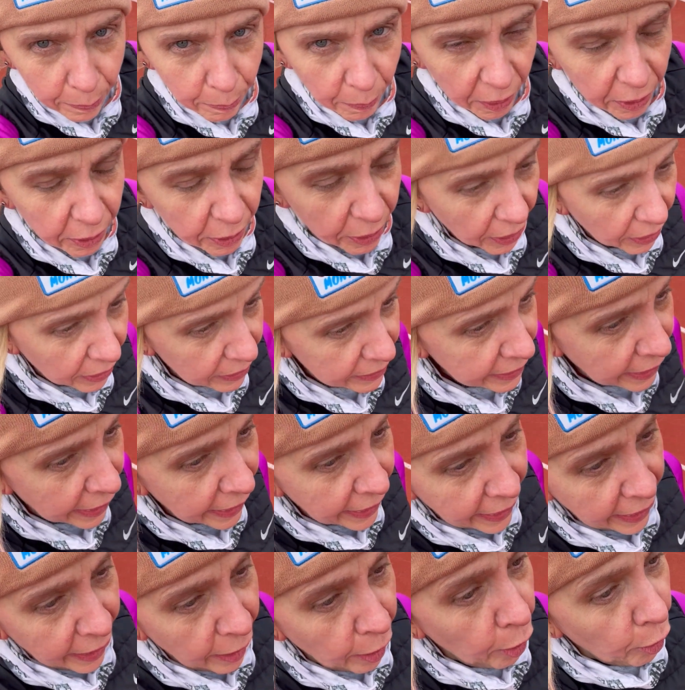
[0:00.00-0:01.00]
marathons
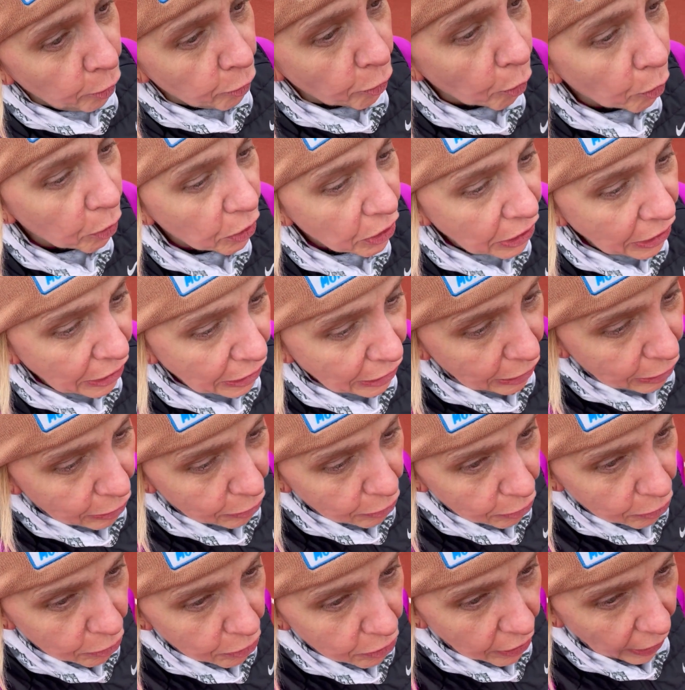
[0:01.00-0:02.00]
for
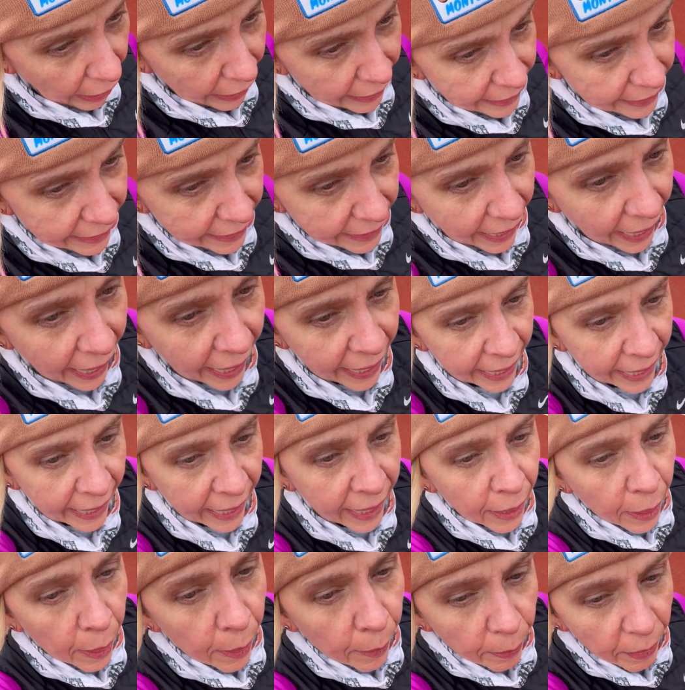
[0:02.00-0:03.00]
years. I did that,
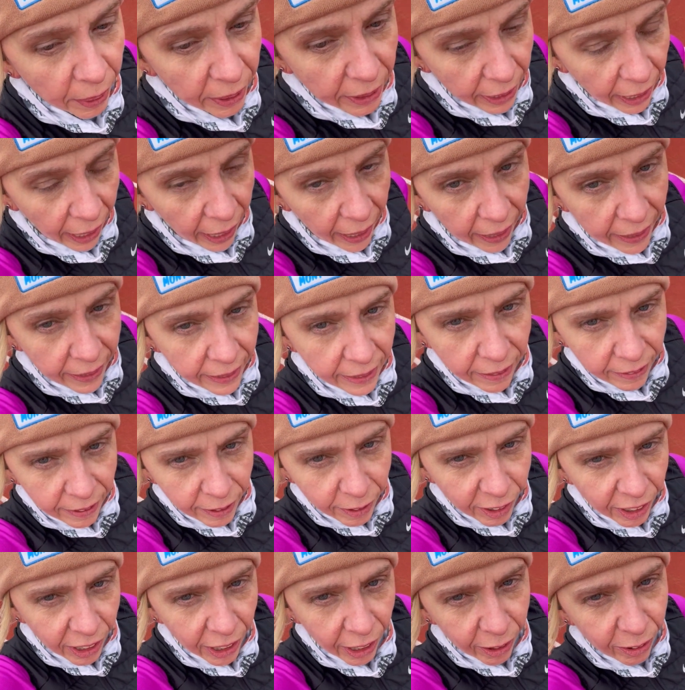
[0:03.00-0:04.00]
but yeah, I
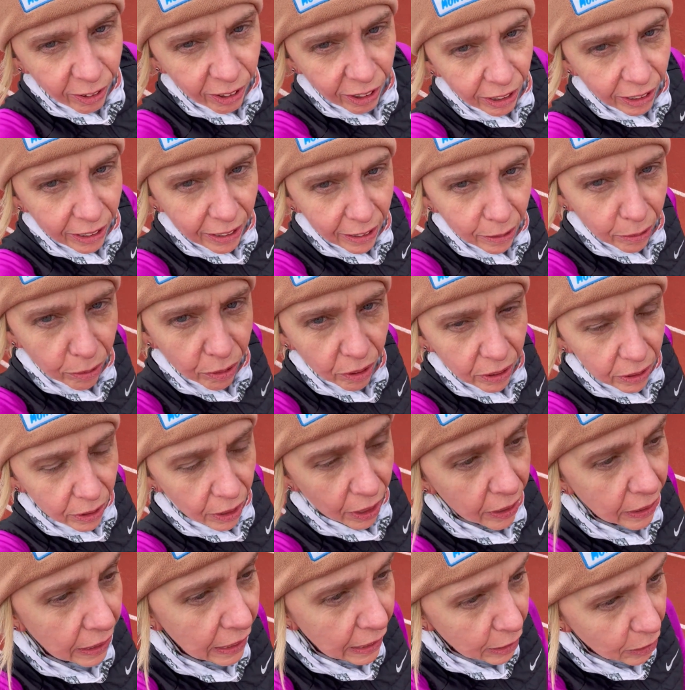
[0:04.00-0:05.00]
definitely feel the difference
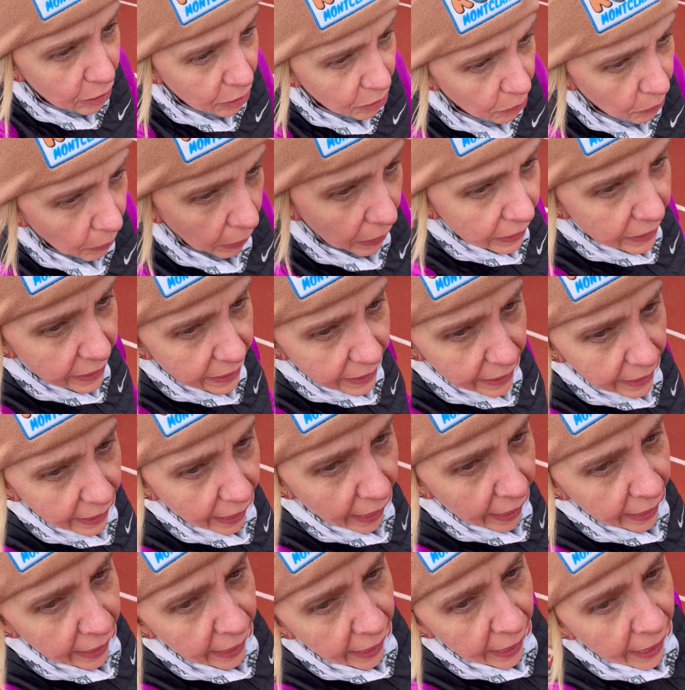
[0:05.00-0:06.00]
on these new ones, and I
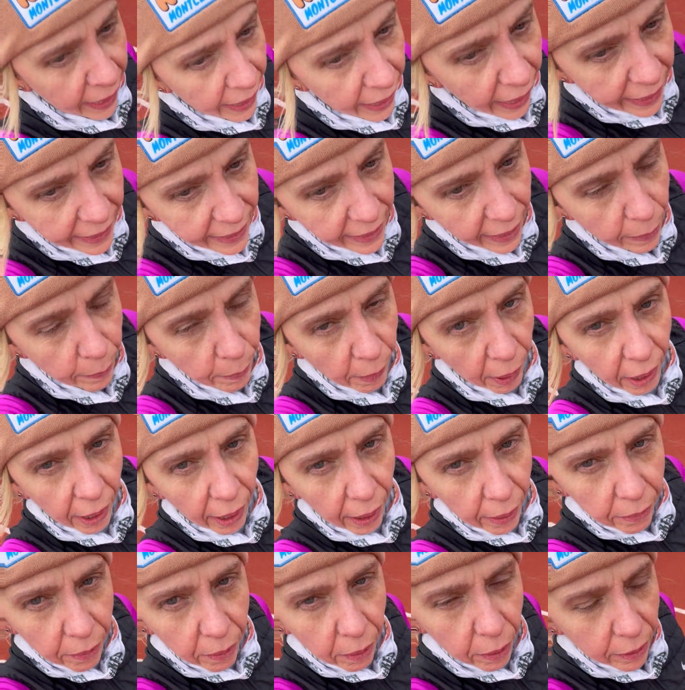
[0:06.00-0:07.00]
like them, and
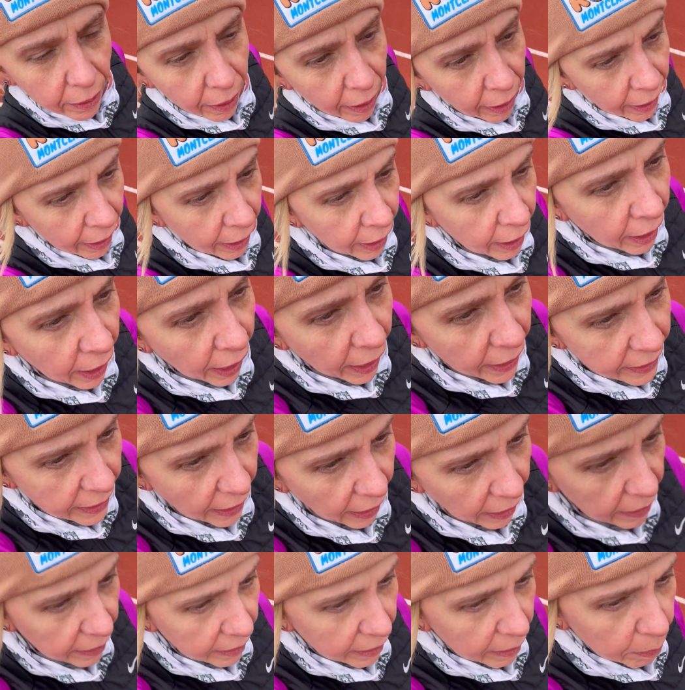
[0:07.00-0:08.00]
I will
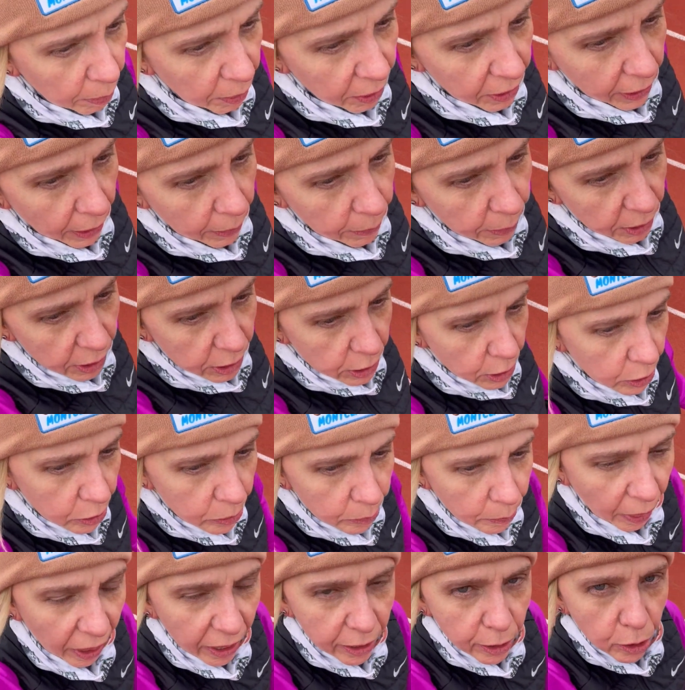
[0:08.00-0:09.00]
undoubtedly put them into
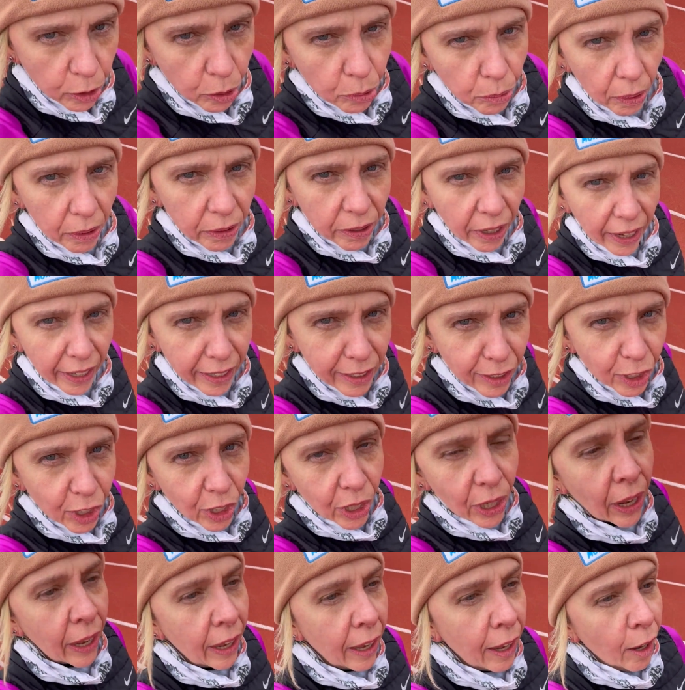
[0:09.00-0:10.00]
my shoe
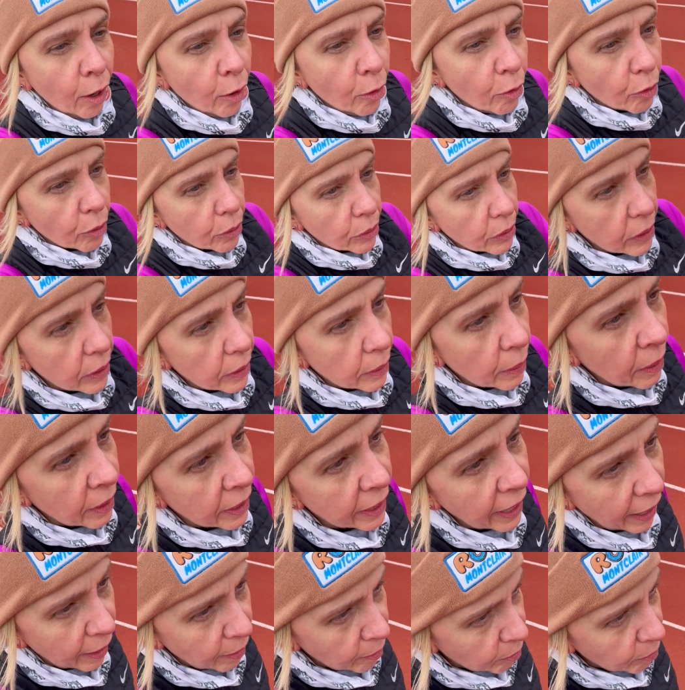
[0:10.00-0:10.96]
rotation not